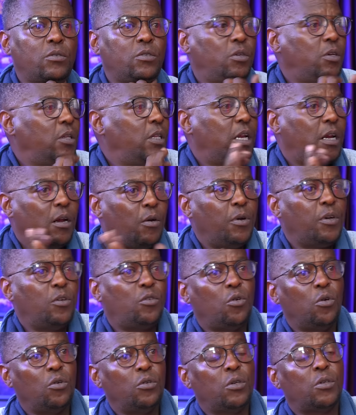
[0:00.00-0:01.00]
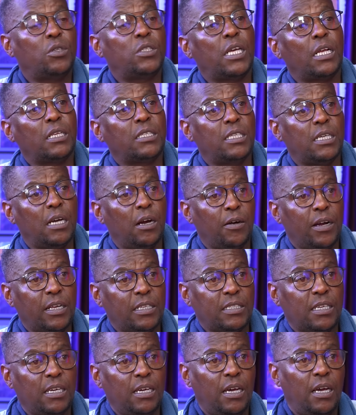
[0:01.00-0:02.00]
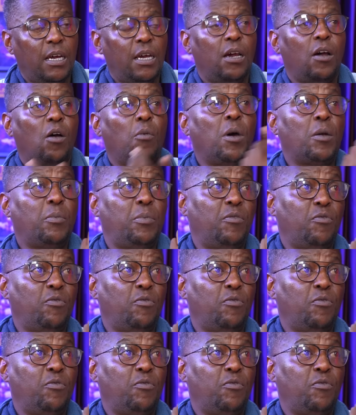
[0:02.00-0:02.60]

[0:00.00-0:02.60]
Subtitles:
So then I went to go and sell cigarettes. But